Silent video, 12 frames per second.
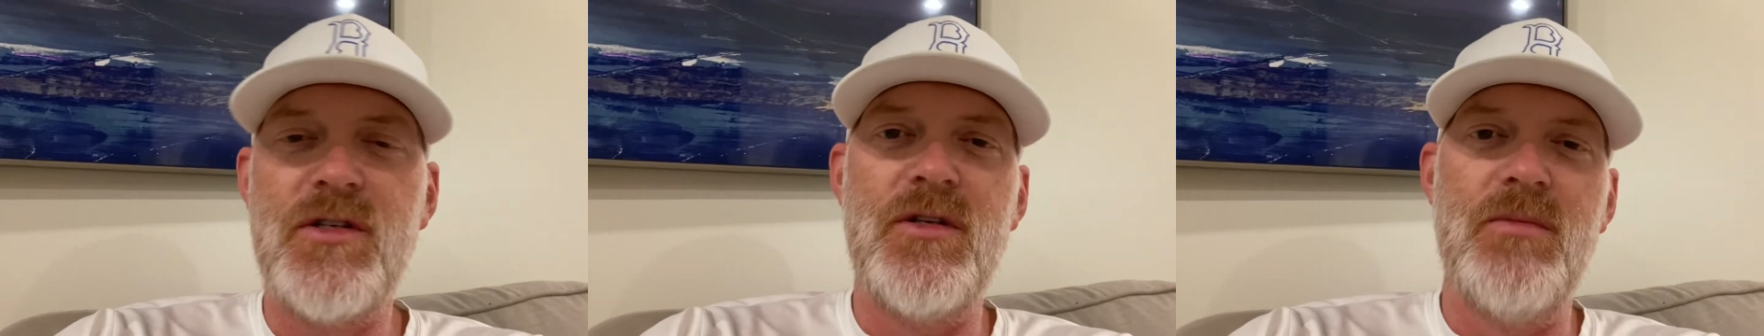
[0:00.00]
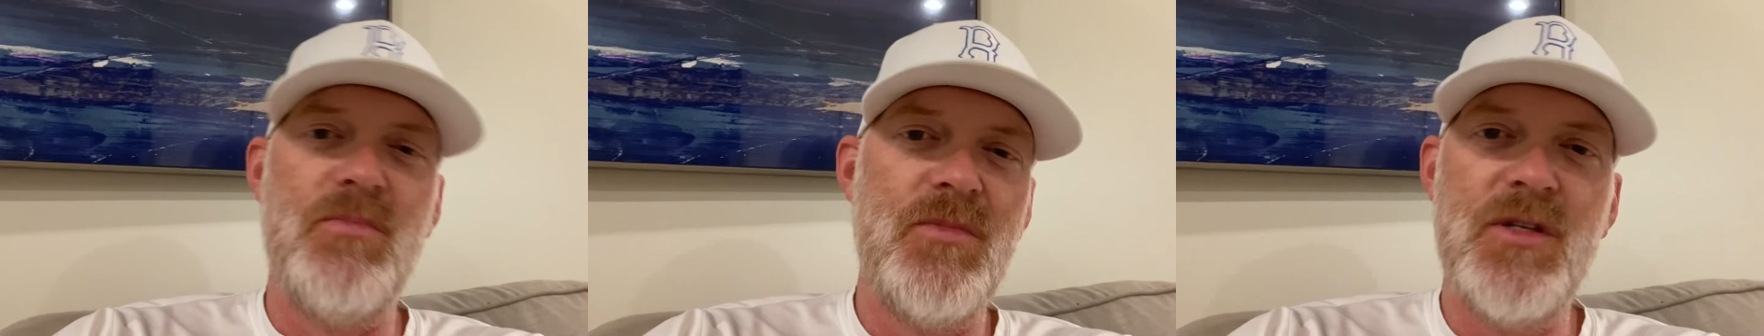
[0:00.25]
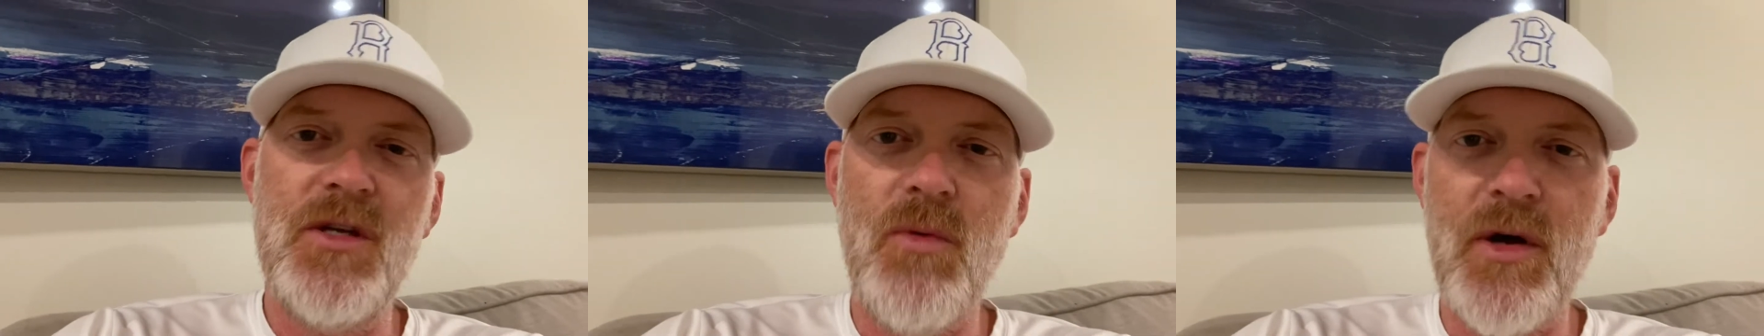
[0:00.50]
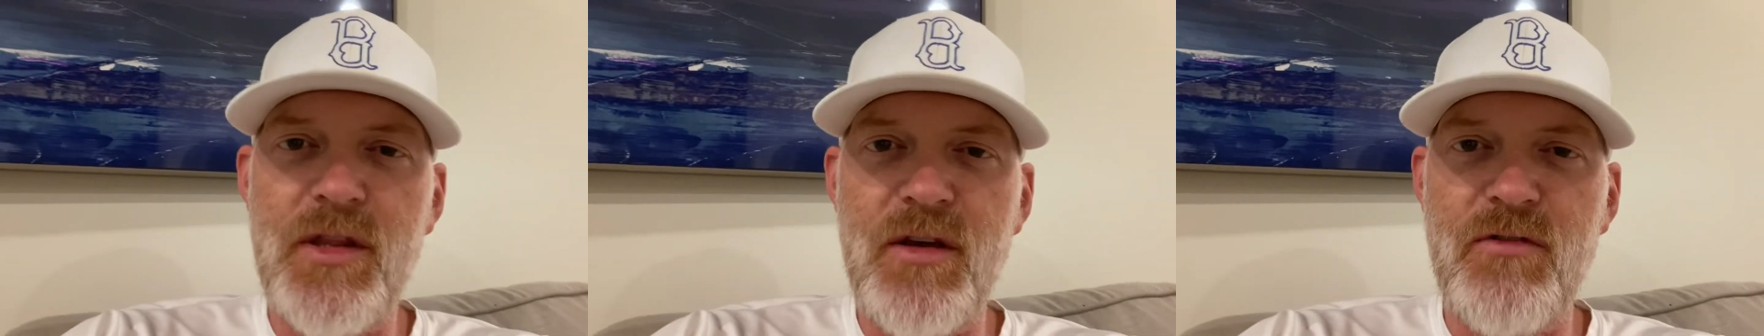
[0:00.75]
to see
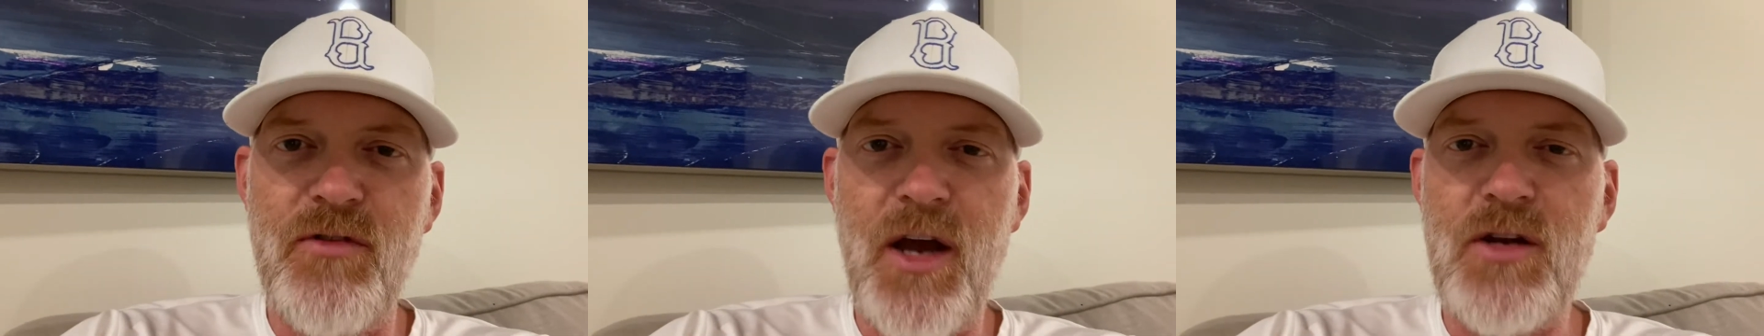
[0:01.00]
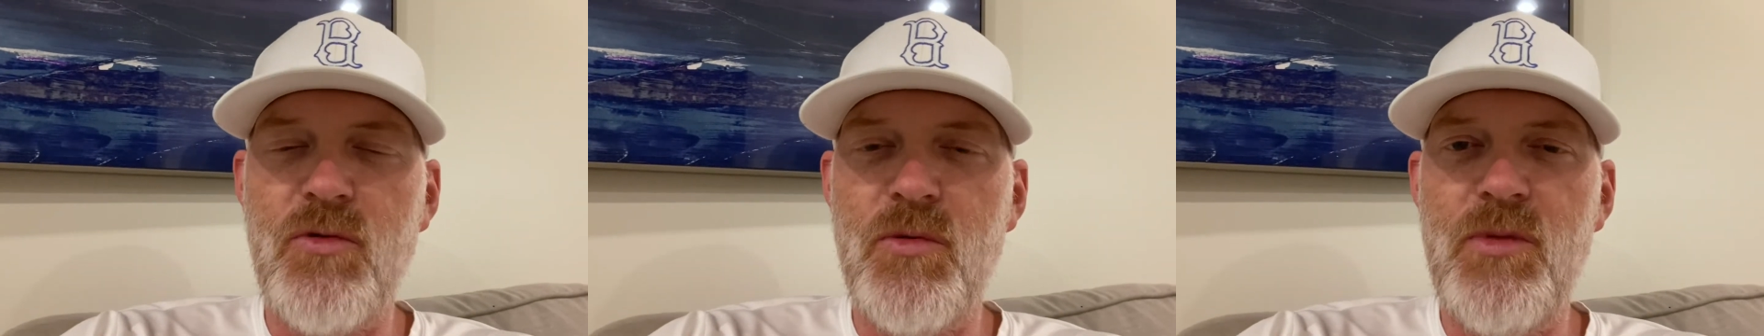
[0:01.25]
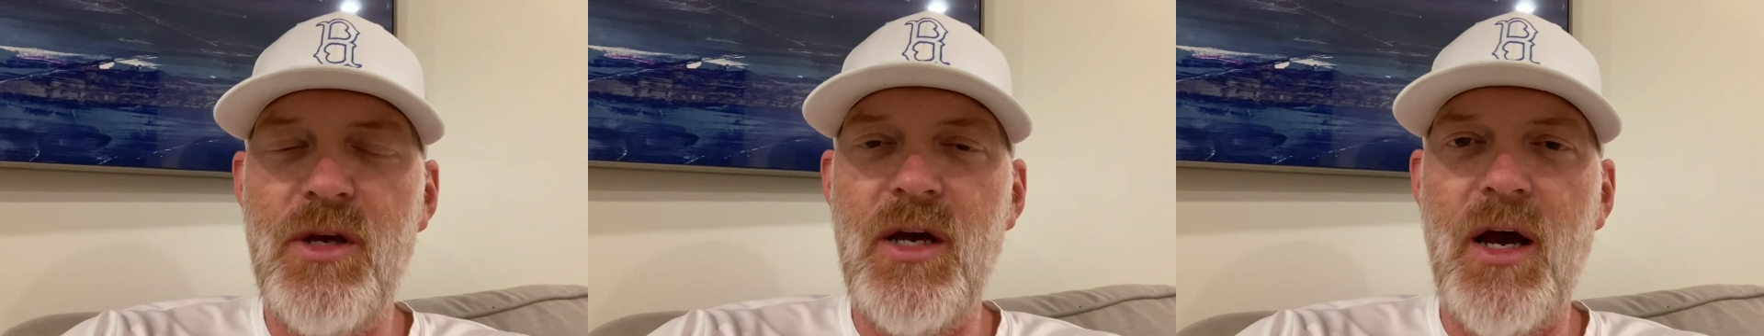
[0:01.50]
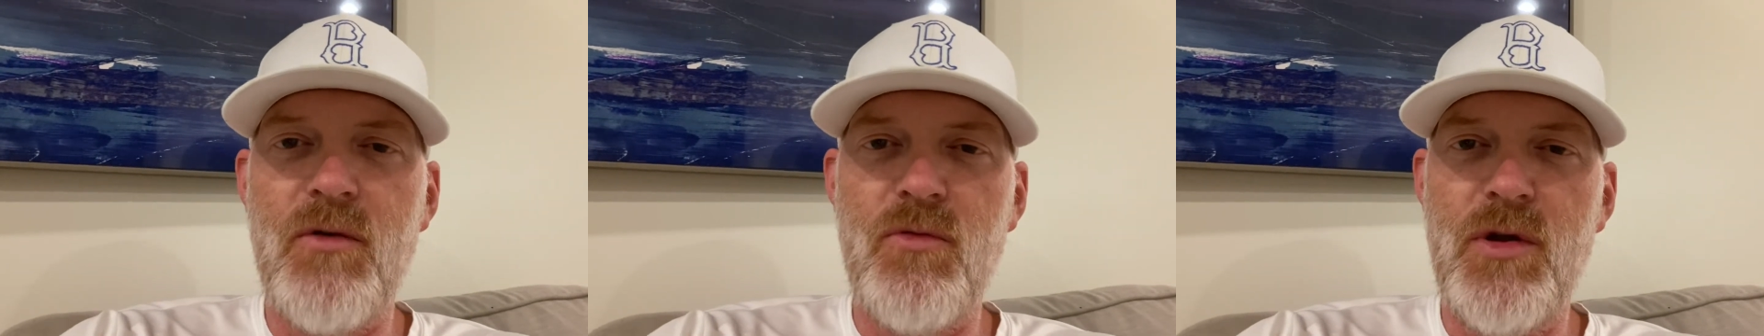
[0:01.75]
what the effect would be,
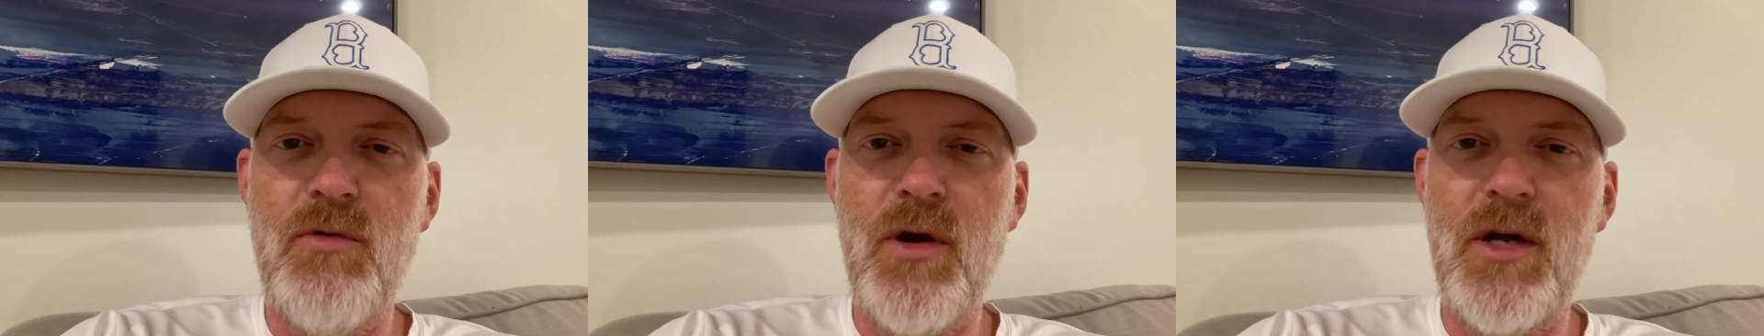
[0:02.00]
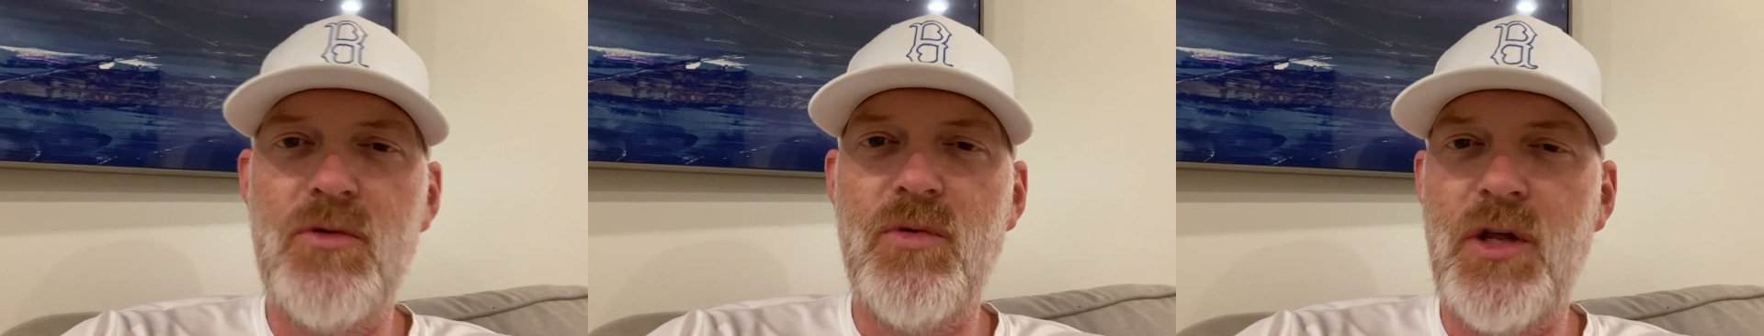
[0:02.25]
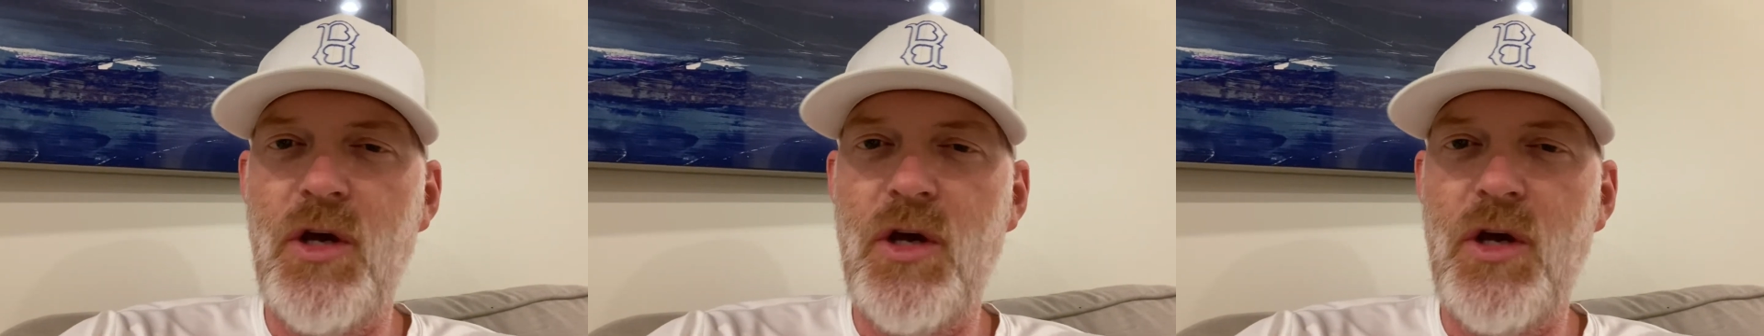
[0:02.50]
I re-rigged with a